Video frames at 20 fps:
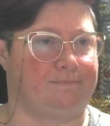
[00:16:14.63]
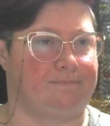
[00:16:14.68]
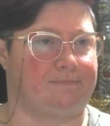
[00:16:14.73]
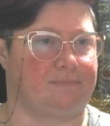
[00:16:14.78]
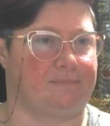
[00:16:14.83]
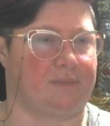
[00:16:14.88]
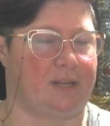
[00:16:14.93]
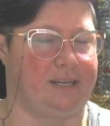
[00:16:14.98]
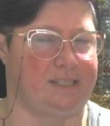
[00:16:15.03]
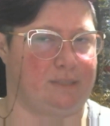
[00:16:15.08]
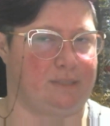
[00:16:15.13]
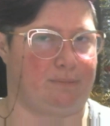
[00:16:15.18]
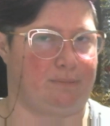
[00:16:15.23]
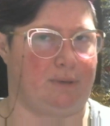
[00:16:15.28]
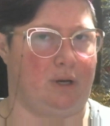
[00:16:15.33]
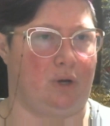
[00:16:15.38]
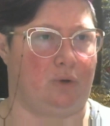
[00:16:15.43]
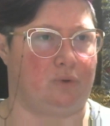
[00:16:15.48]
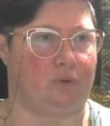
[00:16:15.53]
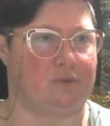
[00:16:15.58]
I
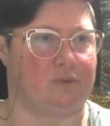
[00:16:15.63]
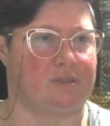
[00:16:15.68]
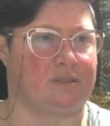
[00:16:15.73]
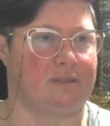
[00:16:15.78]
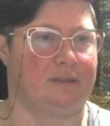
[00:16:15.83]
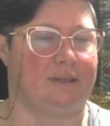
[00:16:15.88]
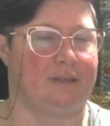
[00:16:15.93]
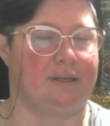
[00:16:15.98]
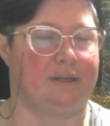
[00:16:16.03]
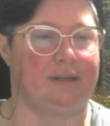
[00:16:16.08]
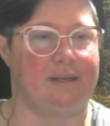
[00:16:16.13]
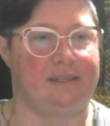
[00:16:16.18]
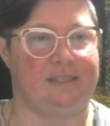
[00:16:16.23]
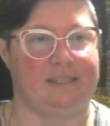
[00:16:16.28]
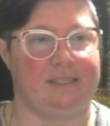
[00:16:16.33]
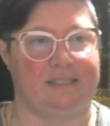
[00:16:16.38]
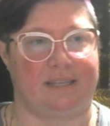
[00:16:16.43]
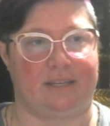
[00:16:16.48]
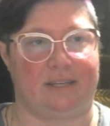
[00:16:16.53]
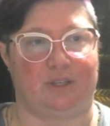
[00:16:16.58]
suppose,
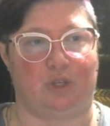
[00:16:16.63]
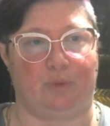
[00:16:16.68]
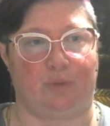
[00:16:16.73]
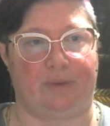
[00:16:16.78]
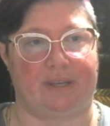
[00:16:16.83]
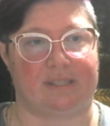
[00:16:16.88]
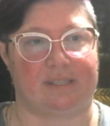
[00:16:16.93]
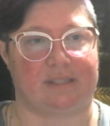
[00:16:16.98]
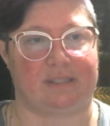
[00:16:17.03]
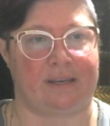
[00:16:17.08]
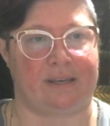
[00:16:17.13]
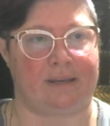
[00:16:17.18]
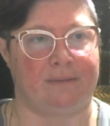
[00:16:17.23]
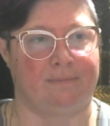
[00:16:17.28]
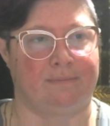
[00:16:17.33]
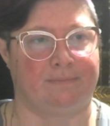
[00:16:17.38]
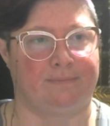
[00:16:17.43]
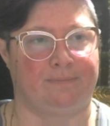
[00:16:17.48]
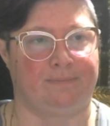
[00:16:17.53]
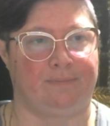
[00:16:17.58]
she said dubiously.
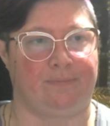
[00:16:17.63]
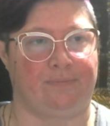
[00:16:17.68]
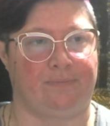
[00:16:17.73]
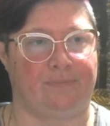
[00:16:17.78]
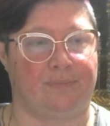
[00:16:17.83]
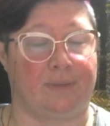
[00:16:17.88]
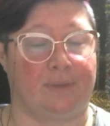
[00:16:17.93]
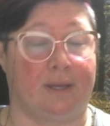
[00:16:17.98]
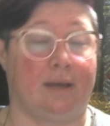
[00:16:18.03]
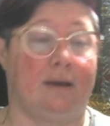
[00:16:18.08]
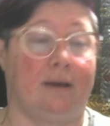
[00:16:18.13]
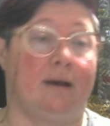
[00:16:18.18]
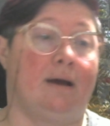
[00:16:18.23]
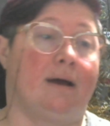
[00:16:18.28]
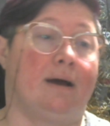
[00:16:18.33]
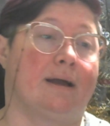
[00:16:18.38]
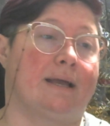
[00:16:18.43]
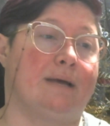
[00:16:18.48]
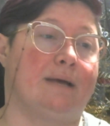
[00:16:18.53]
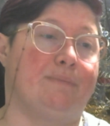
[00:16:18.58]

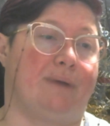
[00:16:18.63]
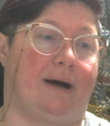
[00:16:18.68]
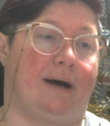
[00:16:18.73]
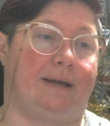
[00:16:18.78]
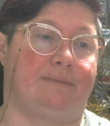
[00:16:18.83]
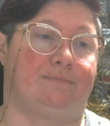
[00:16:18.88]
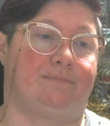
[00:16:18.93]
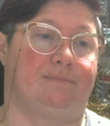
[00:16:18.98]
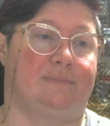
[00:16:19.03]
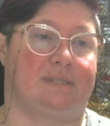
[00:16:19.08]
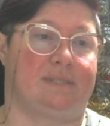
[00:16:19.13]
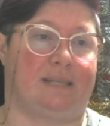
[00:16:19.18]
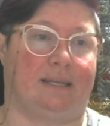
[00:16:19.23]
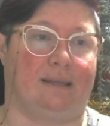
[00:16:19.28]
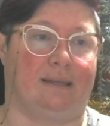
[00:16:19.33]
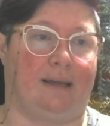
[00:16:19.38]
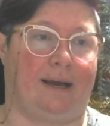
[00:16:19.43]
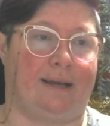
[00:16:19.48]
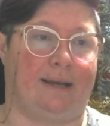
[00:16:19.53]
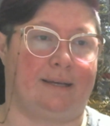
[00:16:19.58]
Come on, said
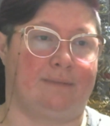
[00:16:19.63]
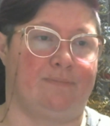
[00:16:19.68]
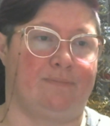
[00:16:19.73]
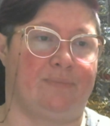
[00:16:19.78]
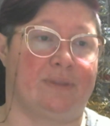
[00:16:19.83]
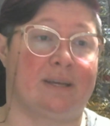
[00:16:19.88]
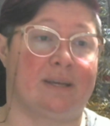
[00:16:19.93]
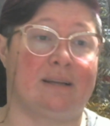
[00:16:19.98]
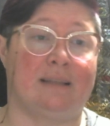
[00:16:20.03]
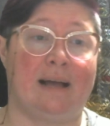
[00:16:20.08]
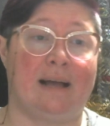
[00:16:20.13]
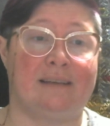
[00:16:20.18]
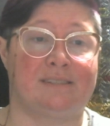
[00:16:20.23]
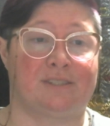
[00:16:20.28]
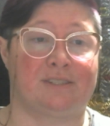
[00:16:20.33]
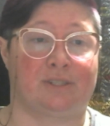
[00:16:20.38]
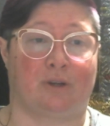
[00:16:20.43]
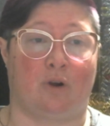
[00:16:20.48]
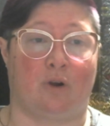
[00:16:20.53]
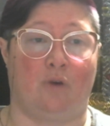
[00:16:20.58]
Laia.
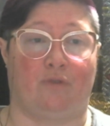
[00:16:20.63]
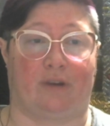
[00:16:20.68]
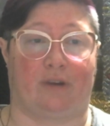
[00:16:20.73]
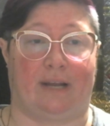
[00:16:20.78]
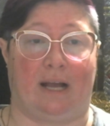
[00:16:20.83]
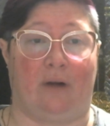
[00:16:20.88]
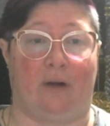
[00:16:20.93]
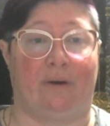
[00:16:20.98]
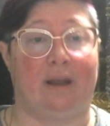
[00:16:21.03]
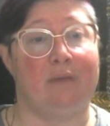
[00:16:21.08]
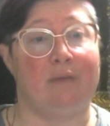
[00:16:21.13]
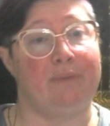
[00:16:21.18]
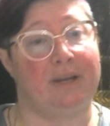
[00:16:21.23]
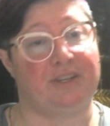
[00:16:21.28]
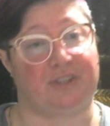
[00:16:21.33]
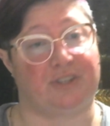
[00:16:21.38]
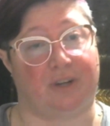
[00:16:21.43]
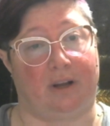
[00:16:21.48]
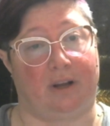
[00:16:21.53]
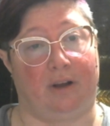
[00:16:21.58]
Classes are over now, and I
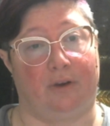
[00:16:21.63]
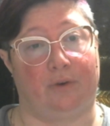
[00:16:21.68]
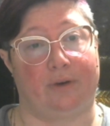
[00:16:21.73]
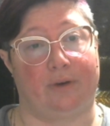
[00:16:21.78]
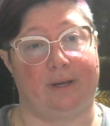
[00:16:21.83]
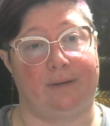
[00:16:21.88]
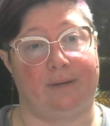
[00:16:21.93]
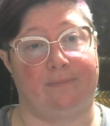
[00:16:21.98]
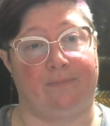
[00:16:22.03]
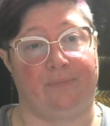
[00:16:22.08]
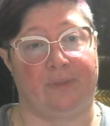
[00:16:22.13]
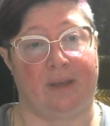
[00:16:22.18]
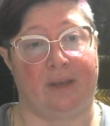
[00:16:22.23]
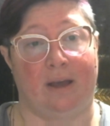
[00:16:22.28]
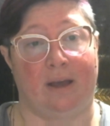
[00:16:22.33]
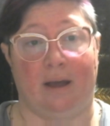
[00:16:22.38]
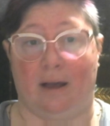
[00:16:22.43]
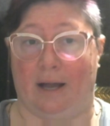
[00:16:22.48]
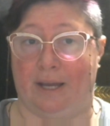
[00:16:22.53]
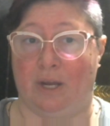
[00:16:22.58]
bet you're hungry.
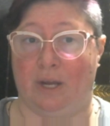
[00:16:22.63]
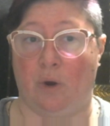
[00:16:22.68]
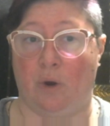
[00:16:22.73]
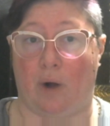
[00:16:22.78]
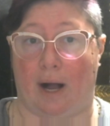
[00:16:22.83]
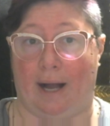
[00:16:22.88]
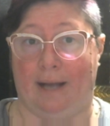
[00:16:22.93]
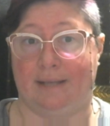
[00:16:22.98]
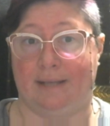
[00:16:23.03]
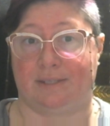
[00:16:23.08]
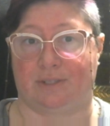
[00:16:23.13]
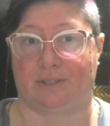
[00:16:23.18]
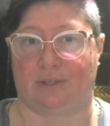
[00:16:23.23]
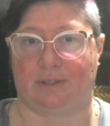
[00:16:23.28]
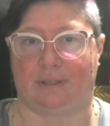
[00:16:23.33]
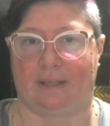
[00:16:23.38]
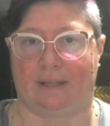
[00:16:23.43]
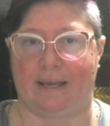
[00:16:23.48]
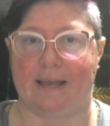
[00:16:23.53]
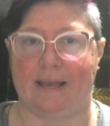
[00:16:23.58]
I know I
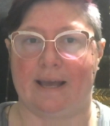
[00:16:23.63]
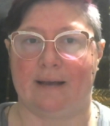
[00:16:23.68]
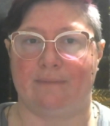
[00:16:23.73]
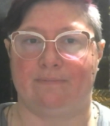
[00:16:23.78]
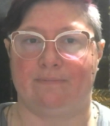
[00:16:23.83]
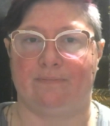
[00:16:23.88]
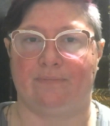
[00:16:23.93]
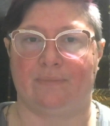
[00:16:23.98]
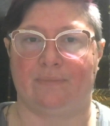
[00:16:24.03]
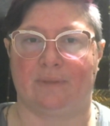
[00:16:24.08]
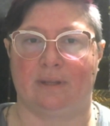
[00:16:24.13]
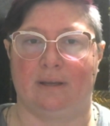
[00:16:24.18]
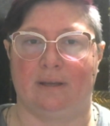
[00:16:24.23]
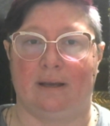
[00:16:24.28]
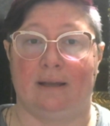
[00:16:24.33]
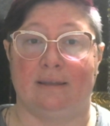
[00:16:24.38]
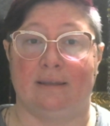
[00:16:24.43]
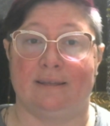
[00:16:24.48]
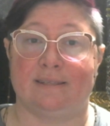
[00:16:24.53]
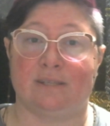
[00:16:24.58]
certainly am.
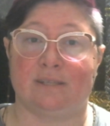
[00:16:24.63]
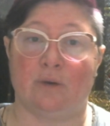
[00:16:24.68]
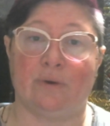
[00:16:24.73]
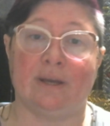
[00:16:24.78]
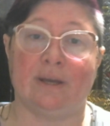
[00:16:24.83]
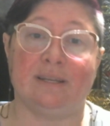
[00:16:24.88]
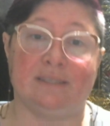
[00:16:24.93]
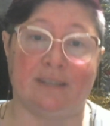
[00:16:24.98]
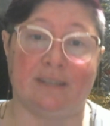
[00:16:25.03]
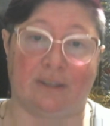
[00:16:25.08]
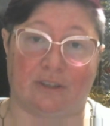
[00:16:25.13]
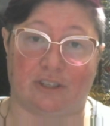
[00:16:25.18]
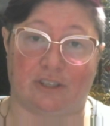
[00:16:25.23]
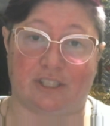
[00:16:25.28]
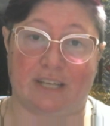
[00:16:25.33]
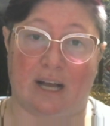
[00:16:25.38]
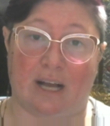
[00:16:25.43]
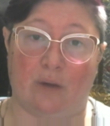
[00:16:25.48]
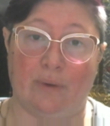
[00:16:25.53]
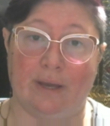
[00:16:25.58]
Let's go get dinner,
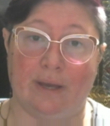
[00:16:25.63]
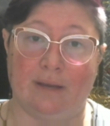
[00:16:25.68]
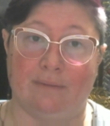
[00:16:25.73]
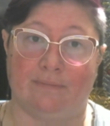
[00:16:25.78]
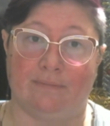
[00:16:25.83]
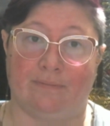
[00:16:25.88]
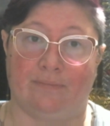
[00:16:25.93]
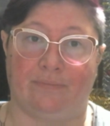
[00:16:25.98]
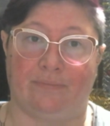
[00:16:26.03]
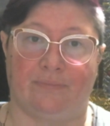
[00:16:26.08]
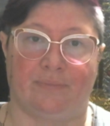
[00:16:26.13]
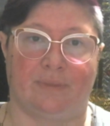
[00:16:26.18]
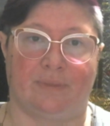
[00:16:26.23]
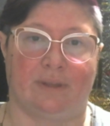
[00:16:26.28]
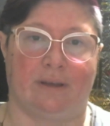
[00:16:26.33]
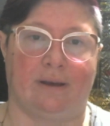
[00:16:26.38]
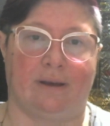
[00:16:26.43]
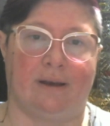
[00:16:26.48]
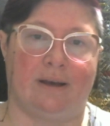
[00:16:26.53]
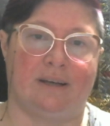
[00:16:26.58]
shall we?
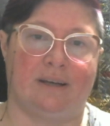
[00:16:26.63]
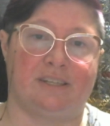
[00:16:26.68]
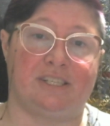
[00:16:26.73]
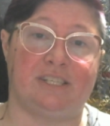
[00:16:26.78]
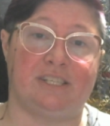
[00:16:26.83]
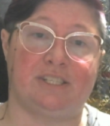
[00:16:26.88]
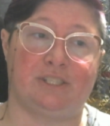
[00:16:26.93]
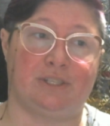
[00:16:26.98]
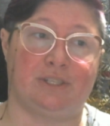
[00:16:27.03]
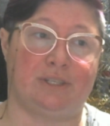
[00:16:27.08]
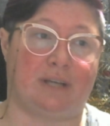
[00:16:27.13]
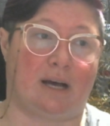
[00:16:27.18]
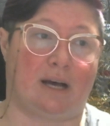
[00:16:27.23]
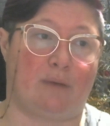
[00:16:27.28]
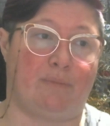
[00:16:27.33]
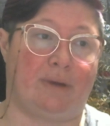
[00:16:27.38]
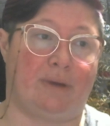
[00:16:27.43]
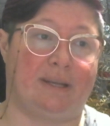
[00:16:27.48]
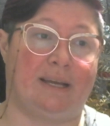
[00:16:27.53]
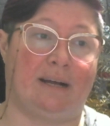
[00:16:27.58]
She stood
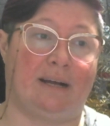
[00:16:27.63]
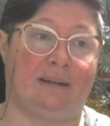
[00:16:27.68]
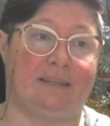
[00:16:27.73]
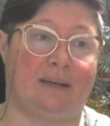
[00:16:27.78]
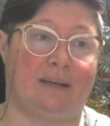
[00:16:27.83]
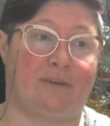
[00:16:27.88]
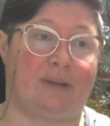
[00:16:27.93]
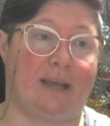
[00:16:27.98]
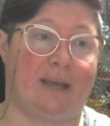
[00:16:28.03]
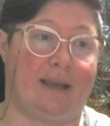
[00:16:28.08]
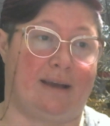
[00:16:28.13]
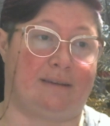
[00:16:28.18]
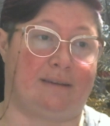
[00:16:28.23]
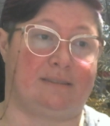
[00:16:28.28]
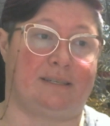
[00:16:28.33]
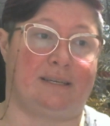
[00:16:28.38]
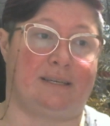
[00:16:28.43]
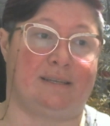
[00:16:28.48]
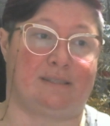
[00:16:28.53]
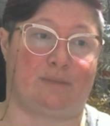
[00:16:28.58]
up and held out a hand
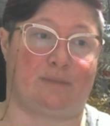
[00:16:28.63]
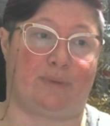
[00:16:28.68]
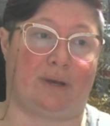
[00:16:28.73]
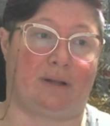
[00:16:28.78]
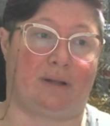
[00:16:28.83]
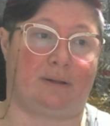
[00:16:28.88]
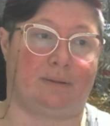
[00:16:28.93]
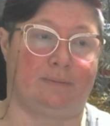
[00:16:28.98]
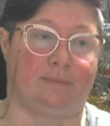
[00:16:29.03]
to Isabel.